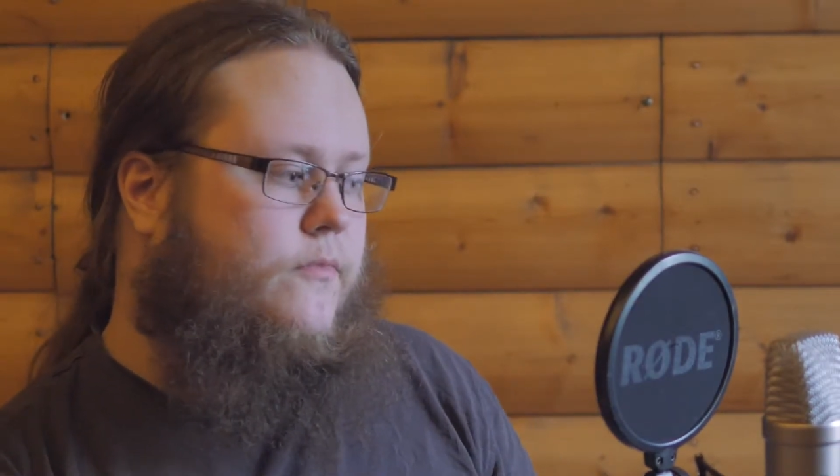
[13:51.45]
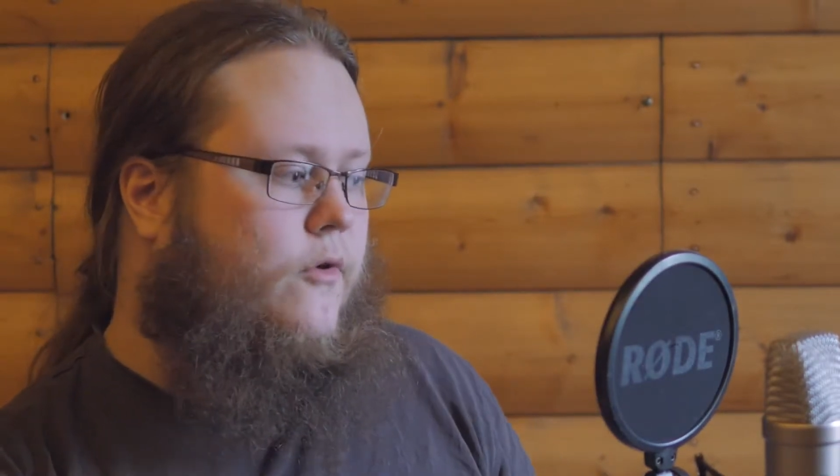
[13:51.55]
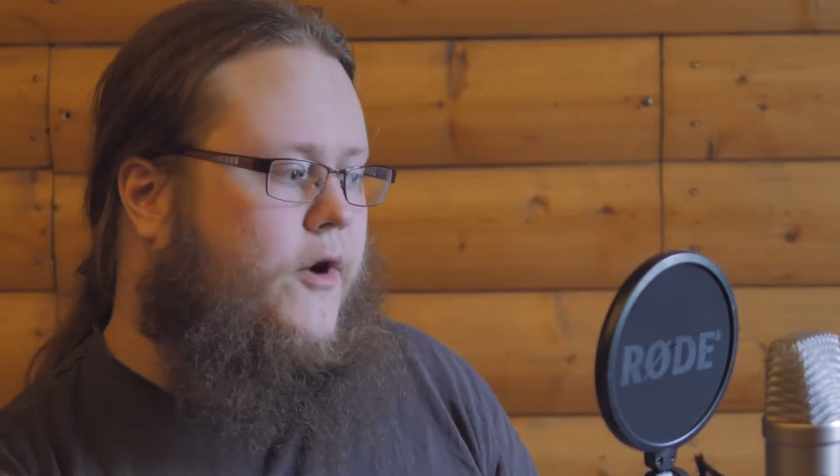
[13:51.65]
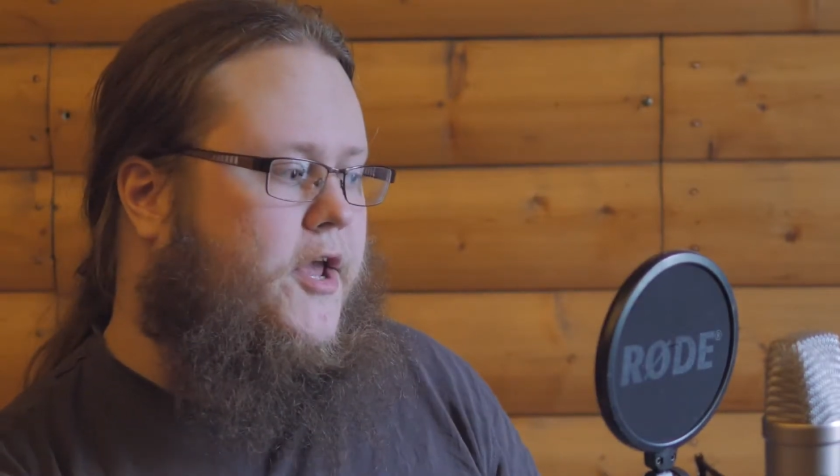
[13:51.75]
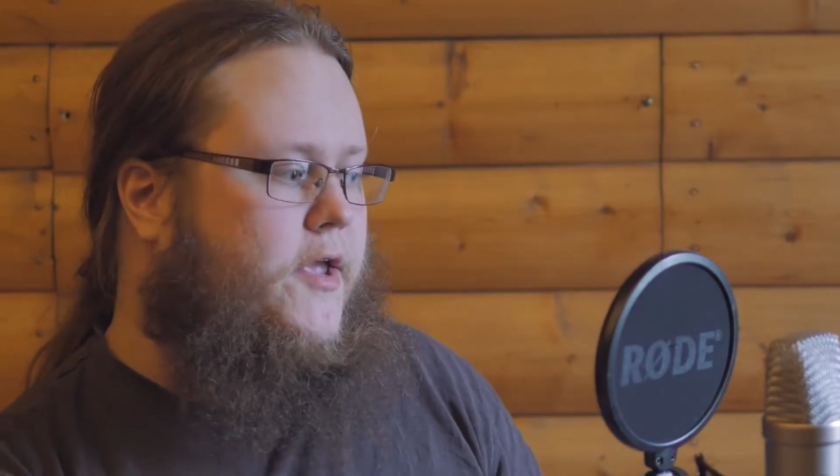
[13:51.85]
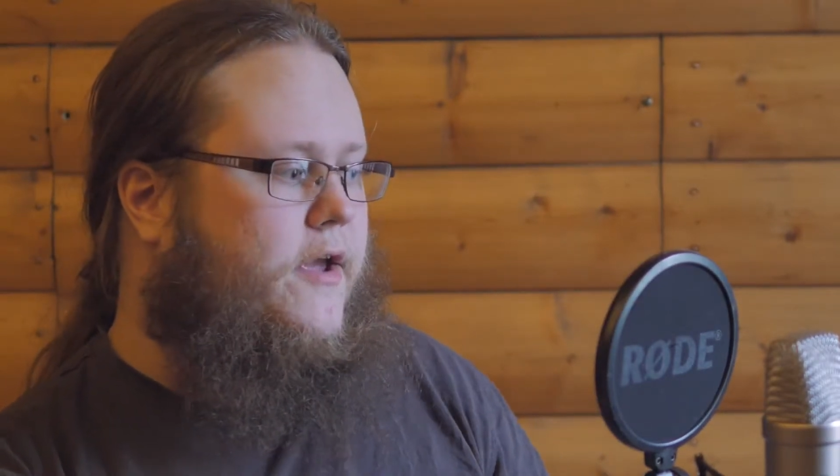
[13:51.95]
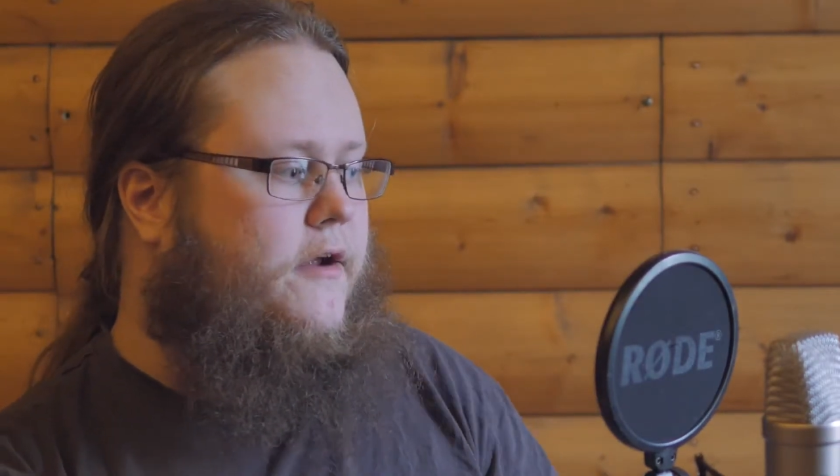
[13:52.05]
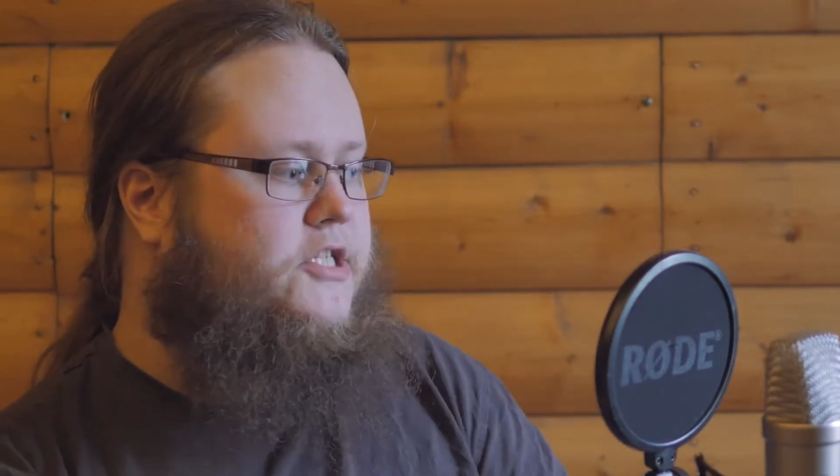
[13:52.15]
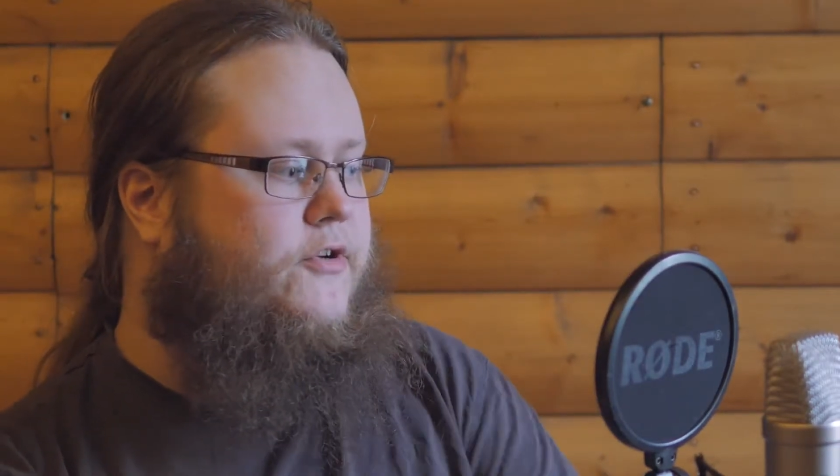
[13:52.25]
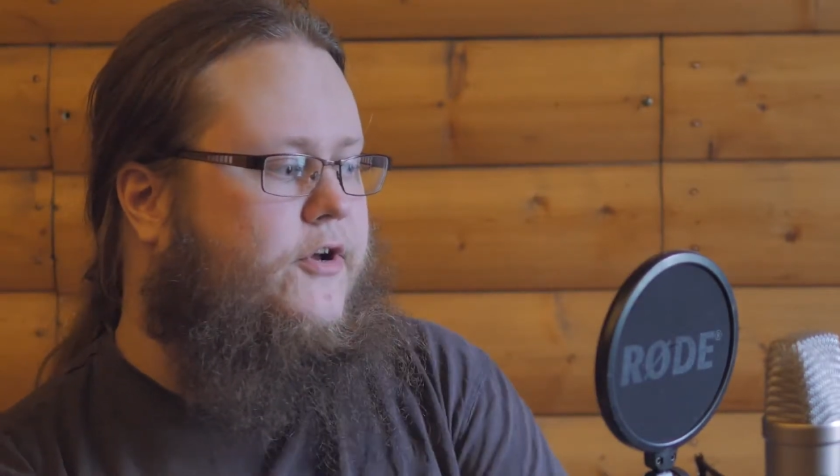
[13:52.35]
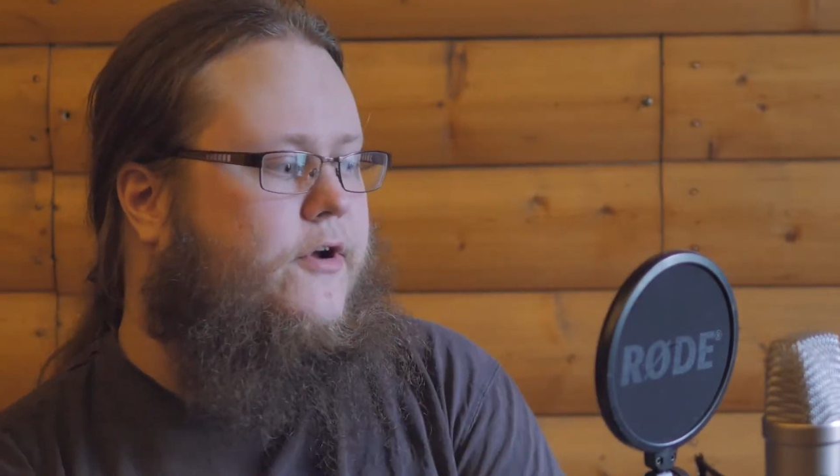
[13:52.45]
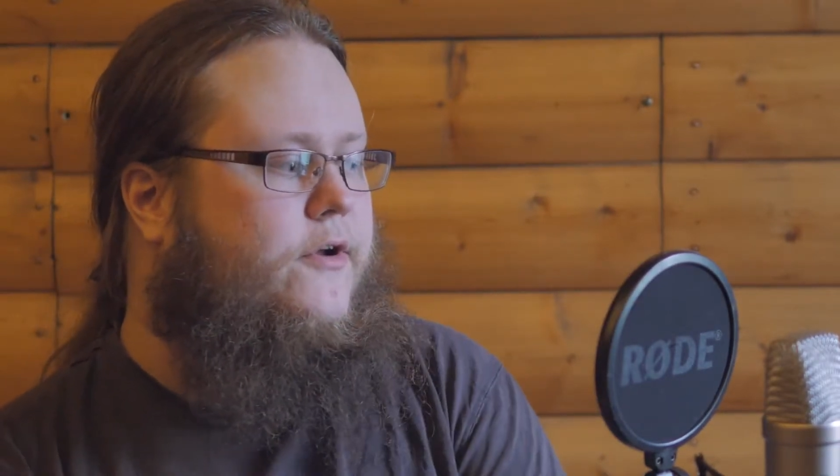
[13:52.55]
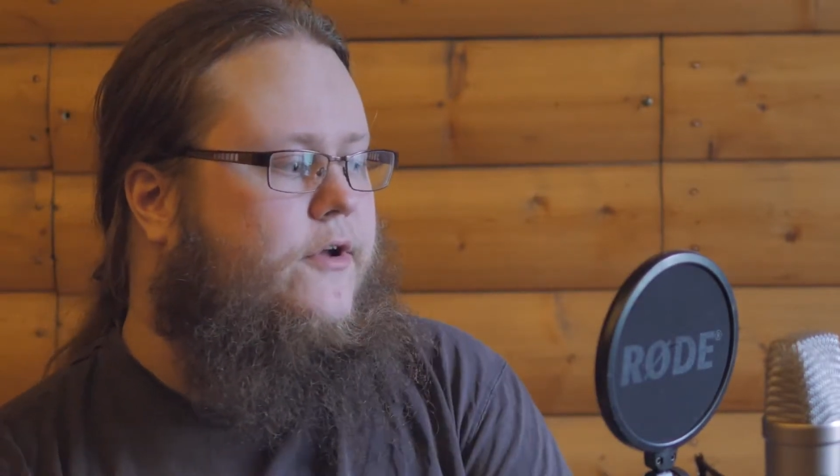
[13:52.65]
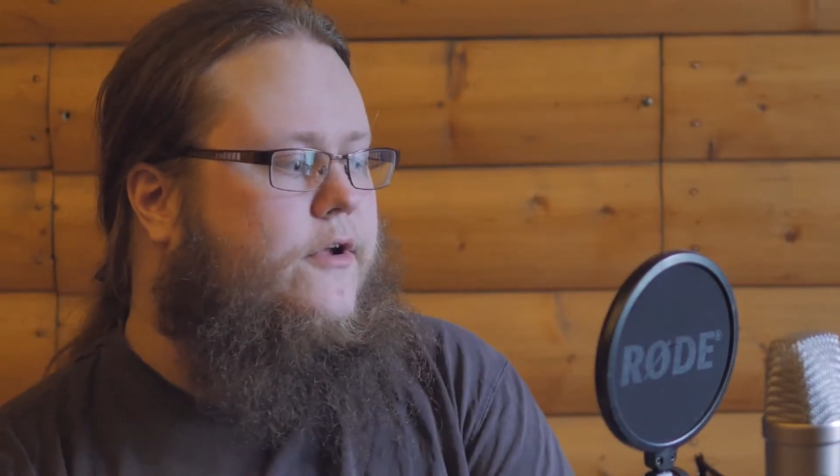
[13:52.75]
already sort of